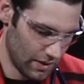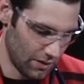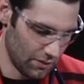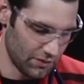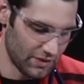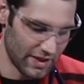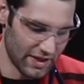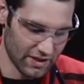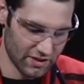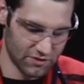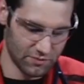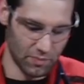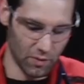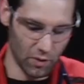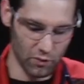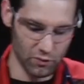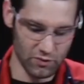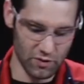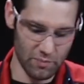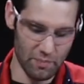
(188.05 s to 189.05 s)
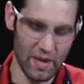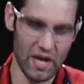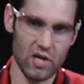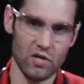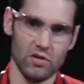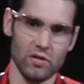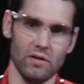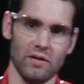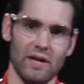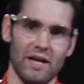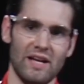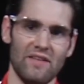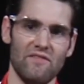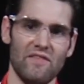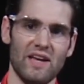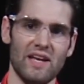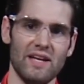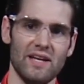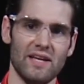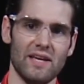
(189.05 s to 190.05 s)
I would then expose the patient and, if
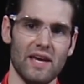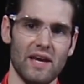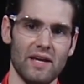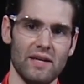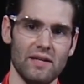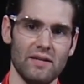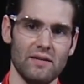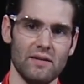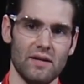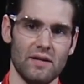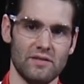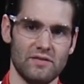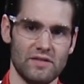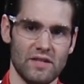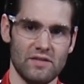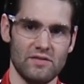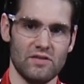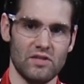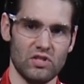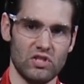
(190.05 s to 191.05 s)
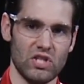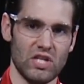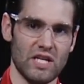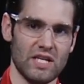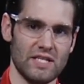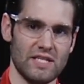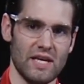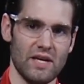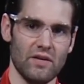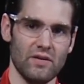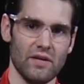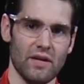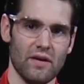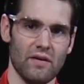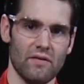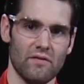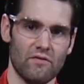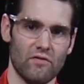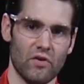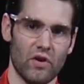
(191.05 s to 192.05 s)
indicated, assess the genitalia
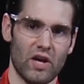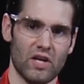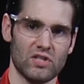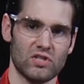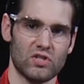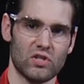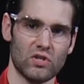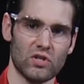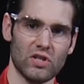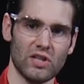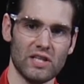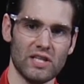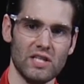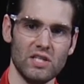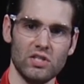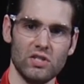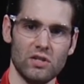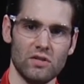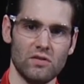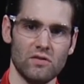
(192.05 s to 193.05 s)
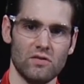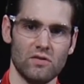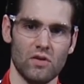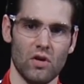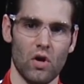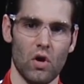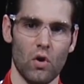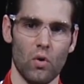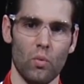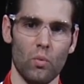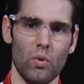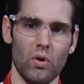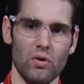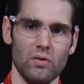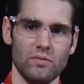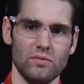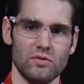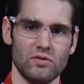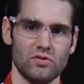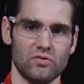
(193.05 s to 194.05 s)
for external lesions,
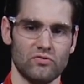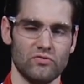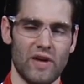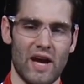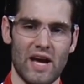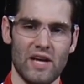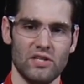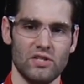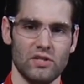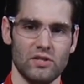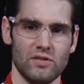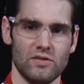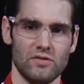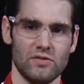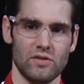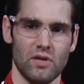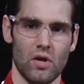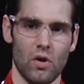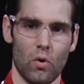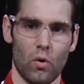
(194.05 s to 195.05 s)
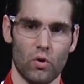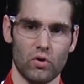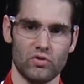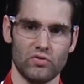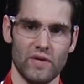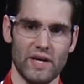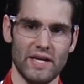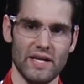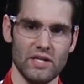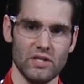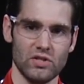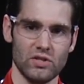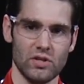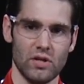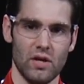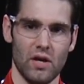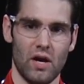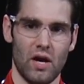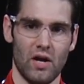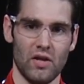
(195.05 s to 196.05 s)
wounds, rashes, or drainage
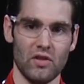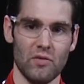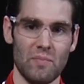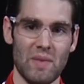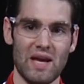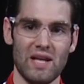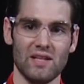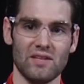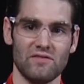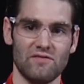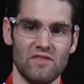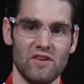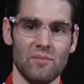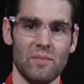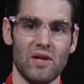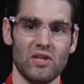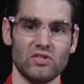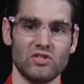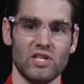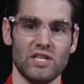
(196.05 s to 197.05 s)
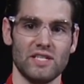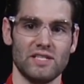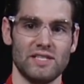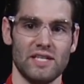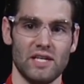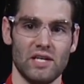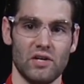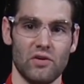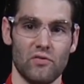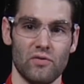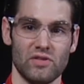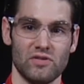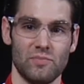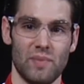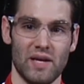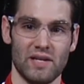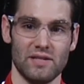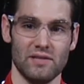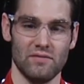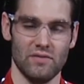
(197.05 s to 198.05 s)
on the male and female genitalia
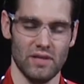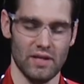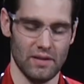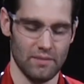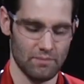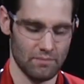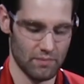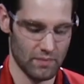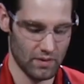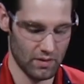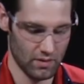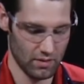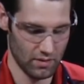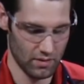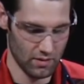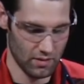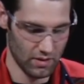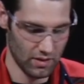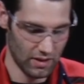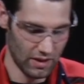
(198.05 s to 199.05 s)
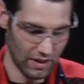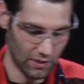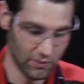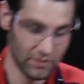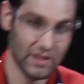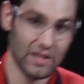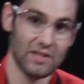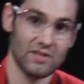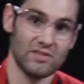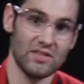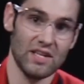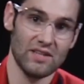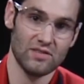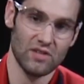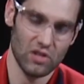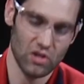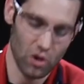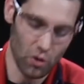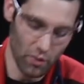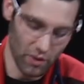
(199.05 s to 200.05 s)
respectively. I would then assess
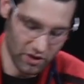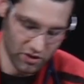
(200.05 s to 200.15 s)
the lower